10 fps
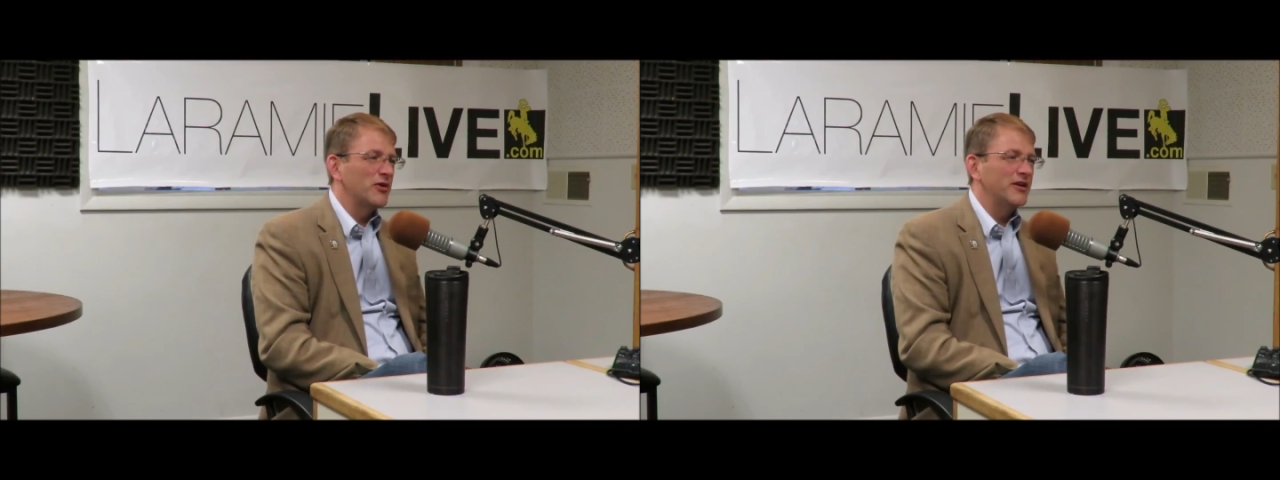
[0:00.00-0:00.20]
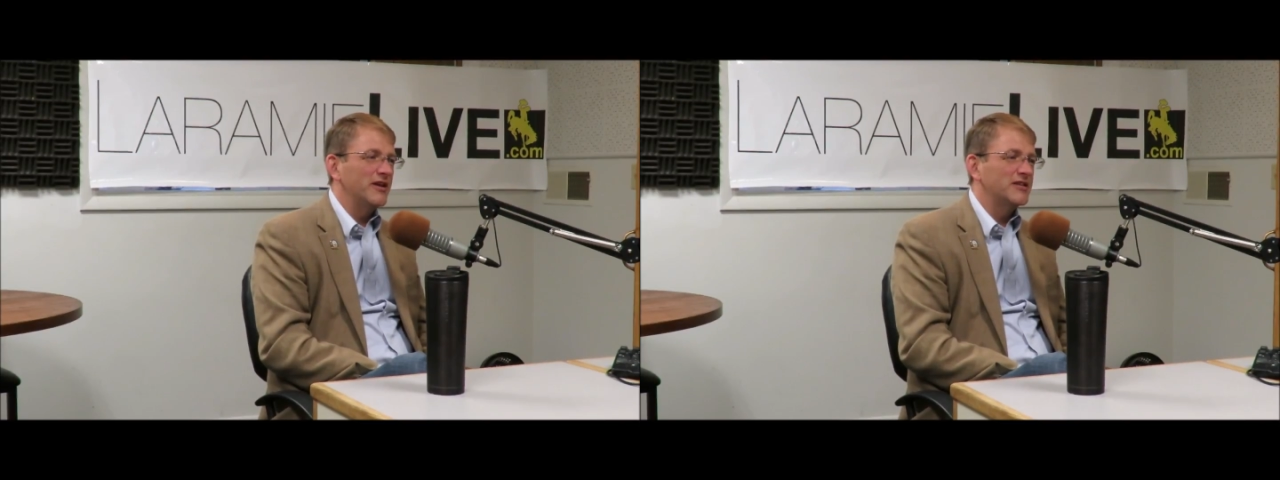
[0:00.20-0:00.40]

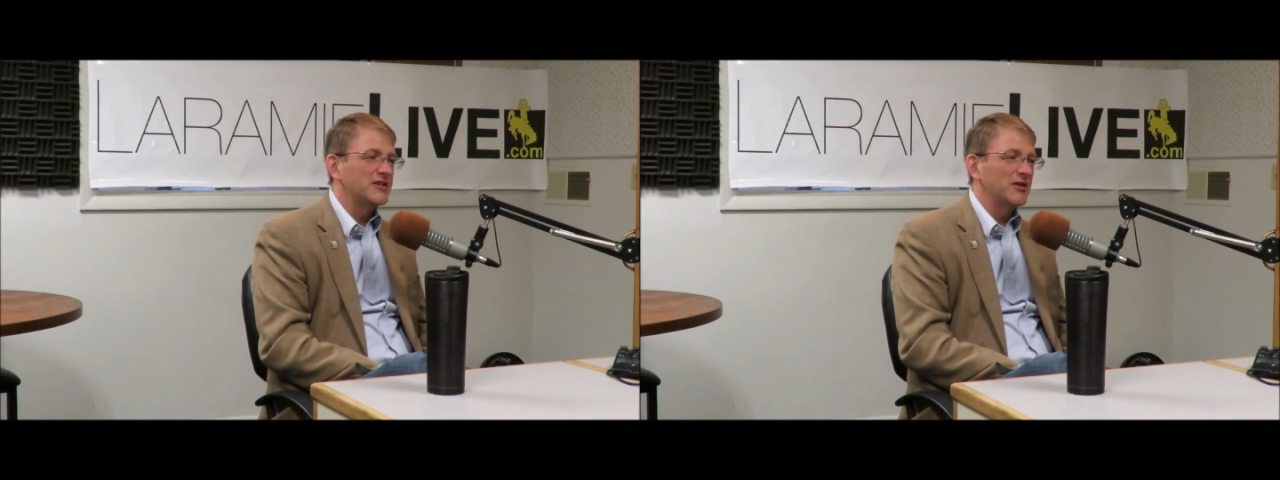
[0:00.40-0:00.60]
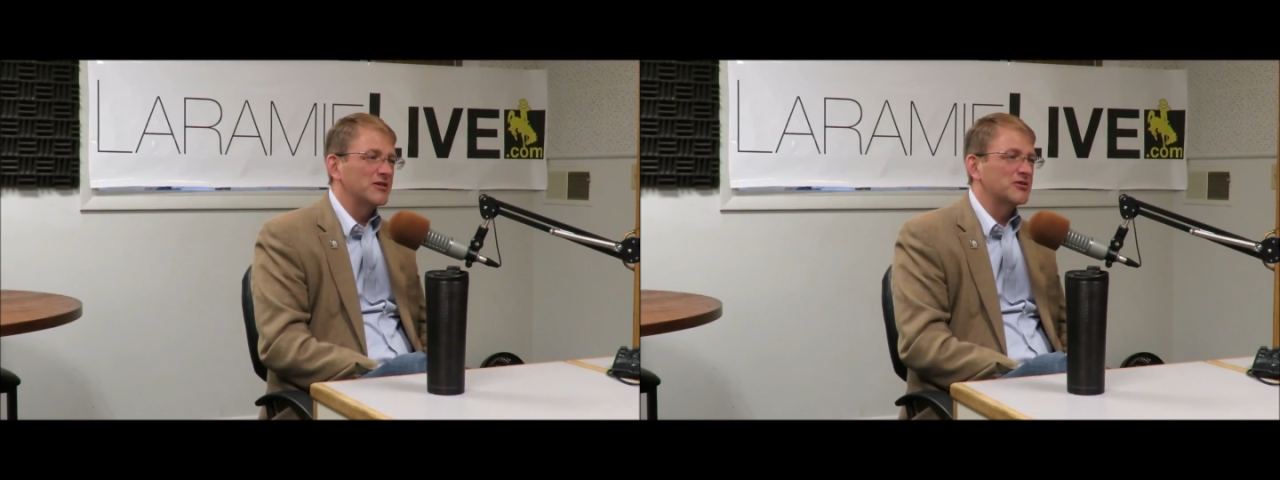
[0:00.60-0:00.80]
But it
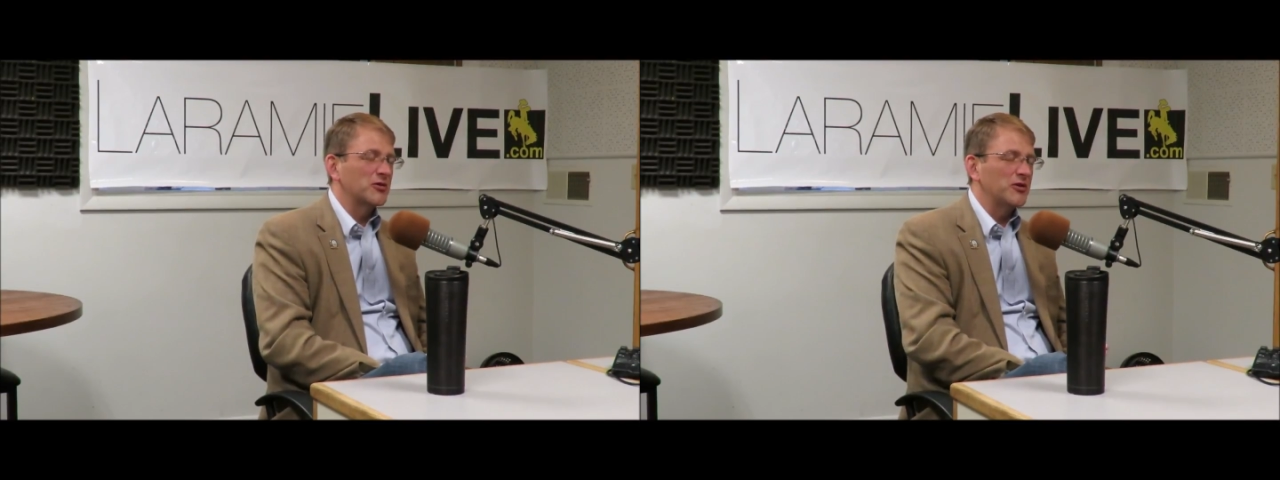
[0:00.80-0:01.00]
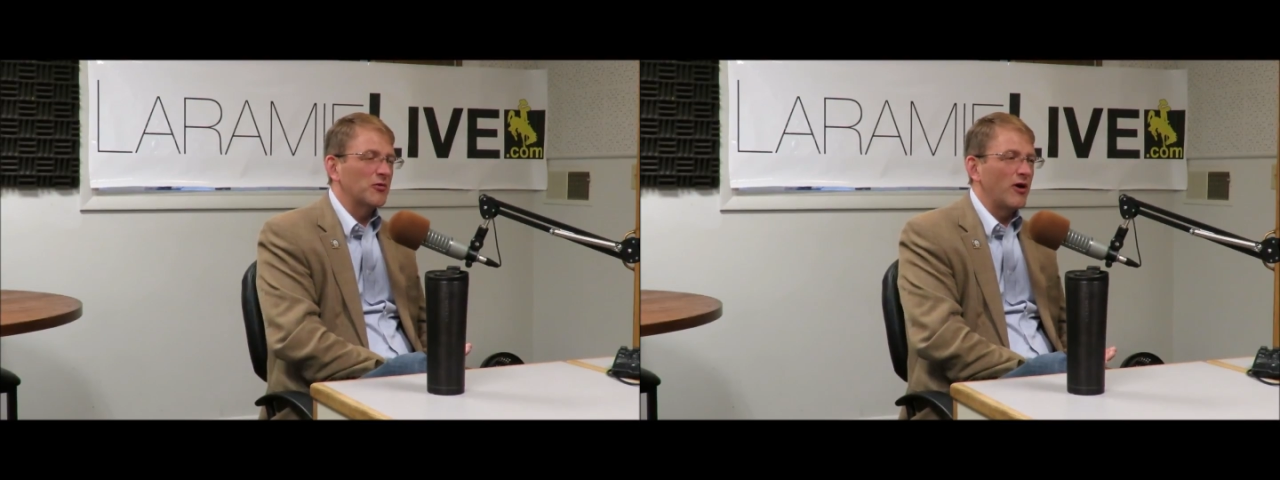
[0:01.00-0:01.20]
still is
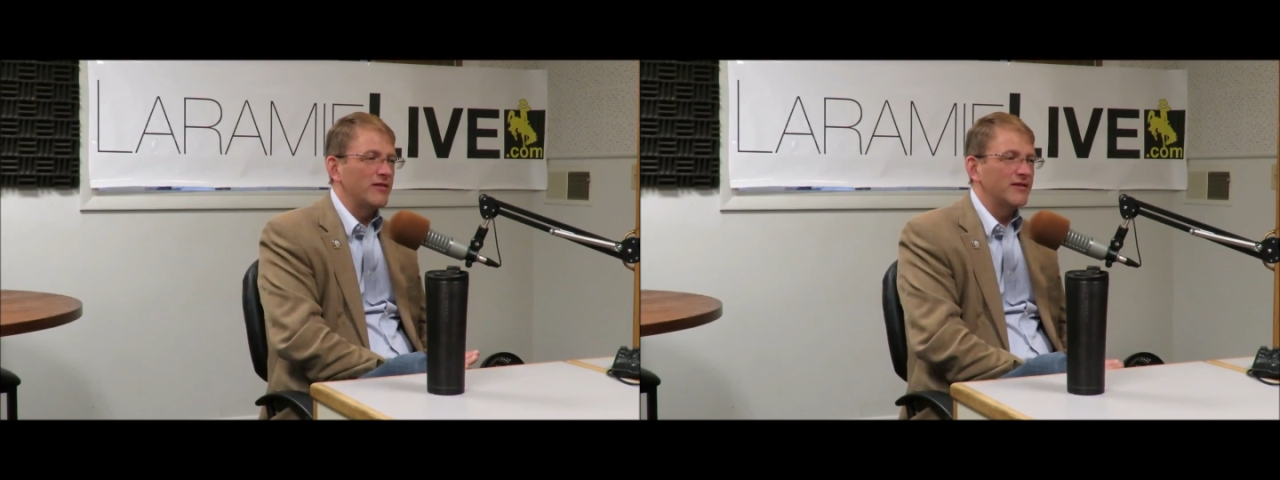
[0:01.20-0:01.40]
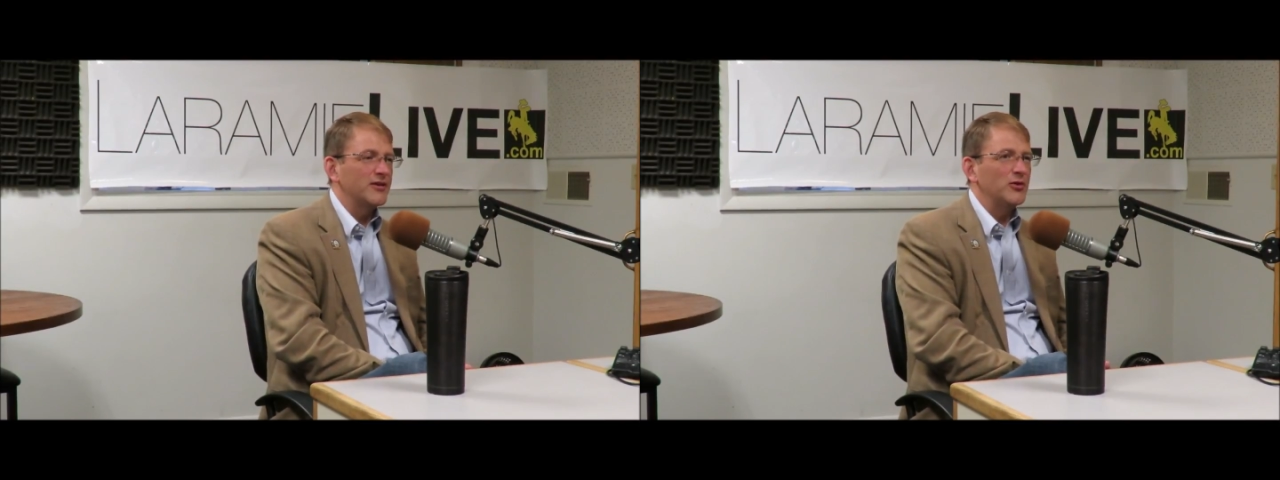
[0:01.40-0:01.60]
certainly the
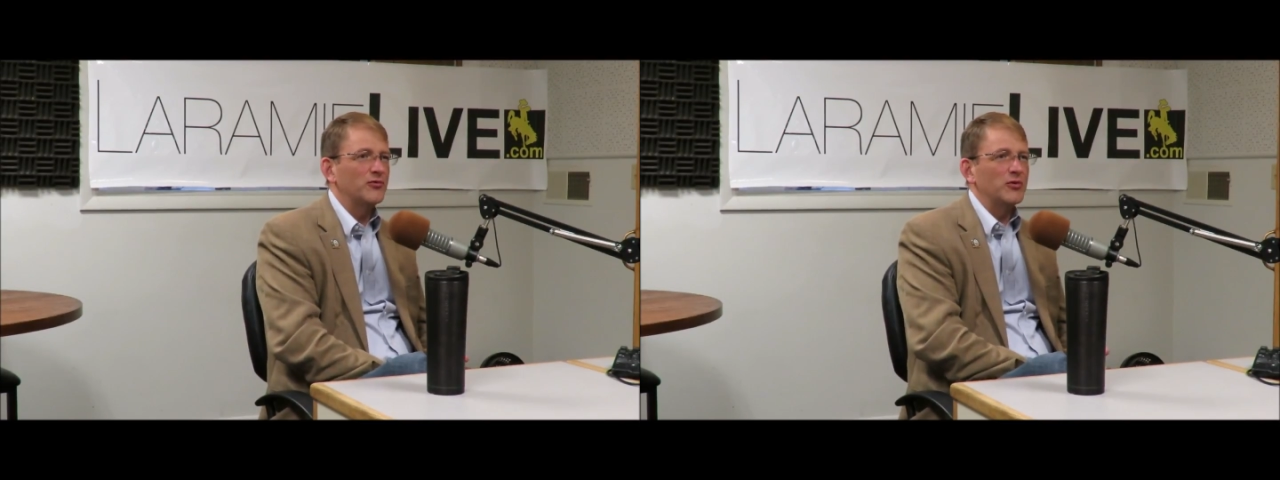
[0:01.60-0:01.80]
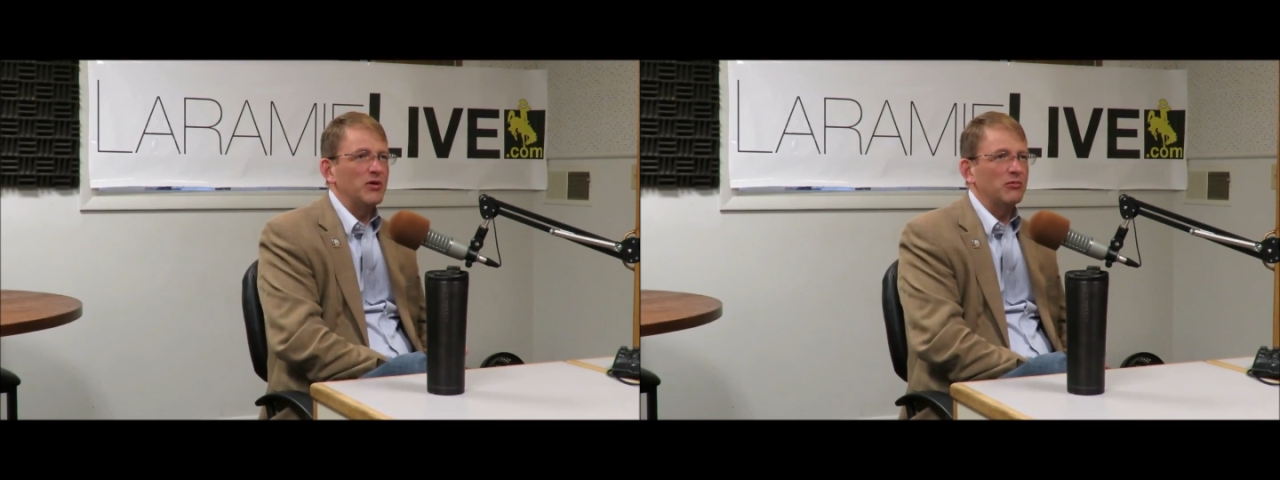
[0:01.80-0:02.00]
right thing to
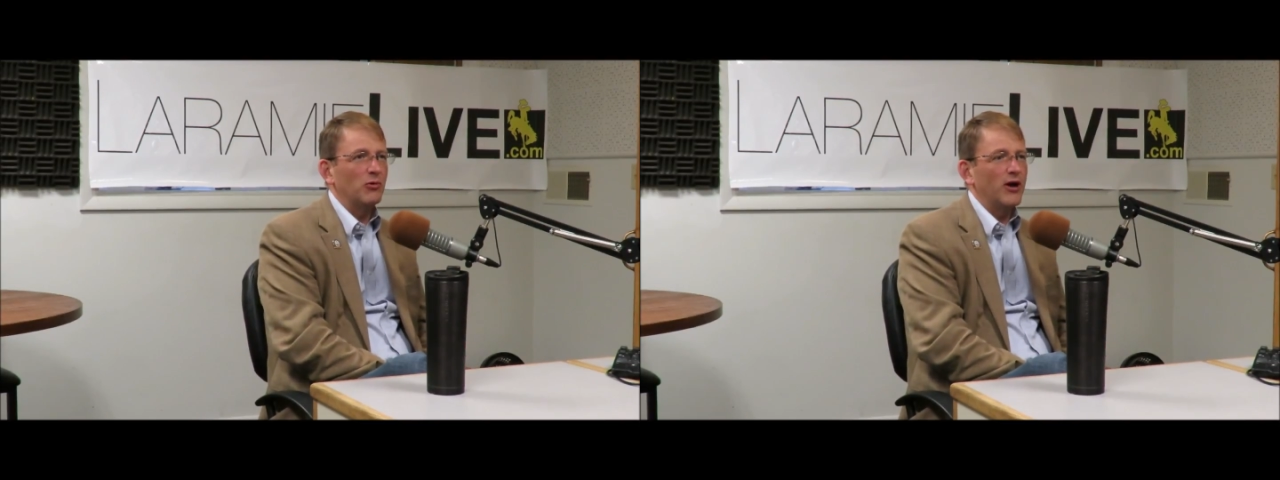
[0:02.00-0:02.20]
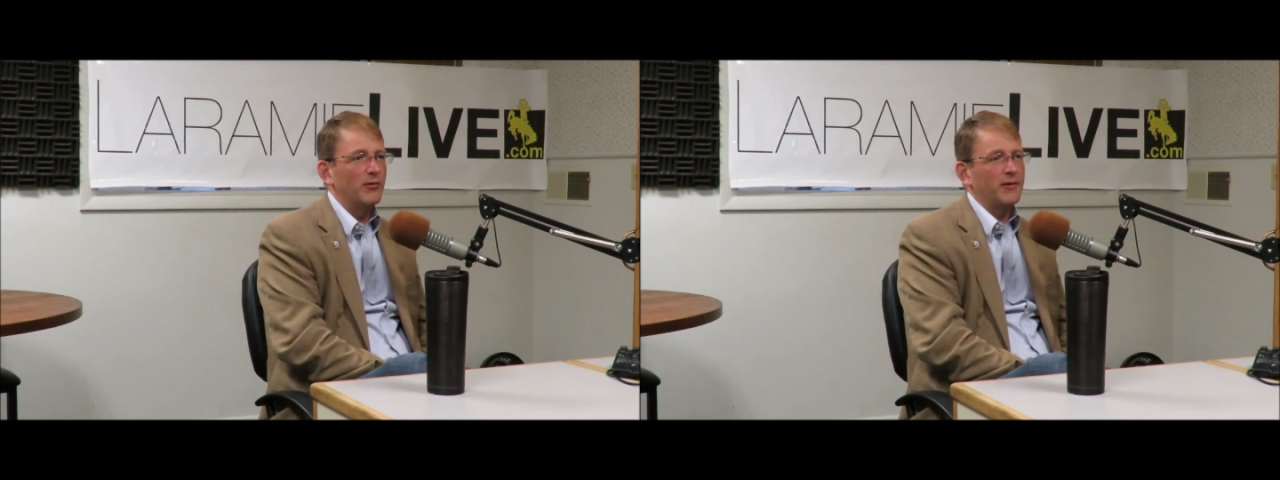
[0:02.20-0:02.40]
do for the people
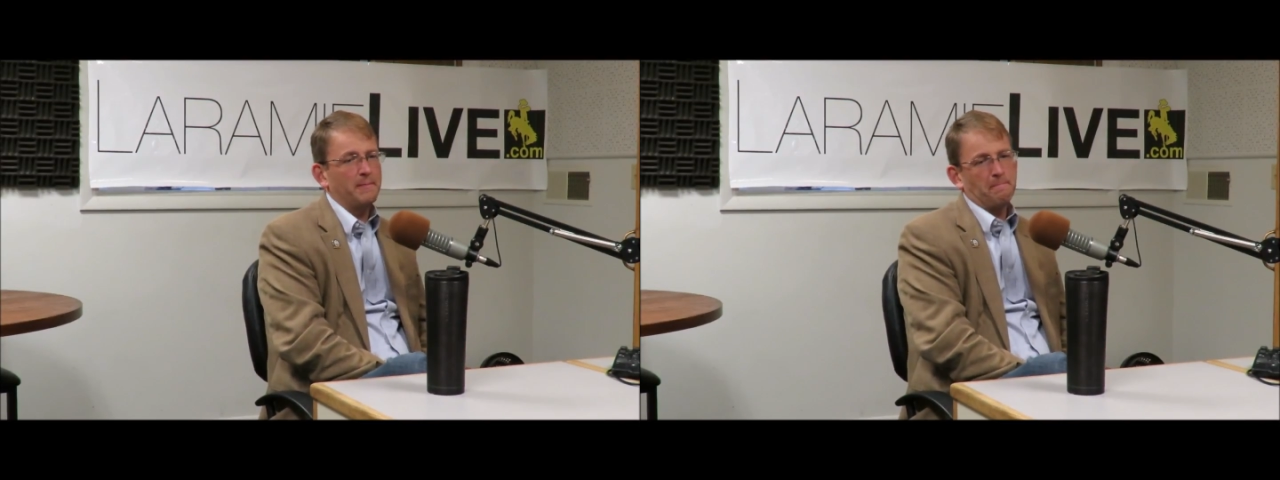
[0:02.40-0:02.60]
of Wyoming.